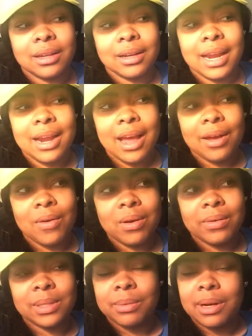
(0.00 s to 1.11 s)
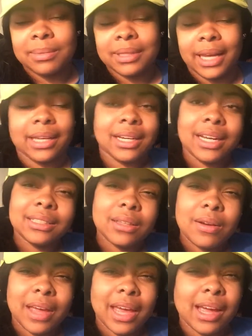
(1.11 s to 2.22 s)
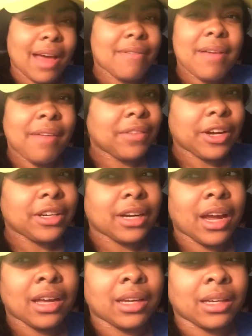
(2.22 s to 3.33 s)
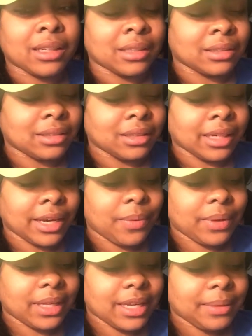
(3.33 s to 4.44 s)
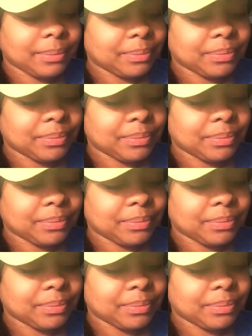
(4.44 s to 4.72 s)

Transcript: they're not gonna always put up with that, and that's okay. I've learned to deal with it,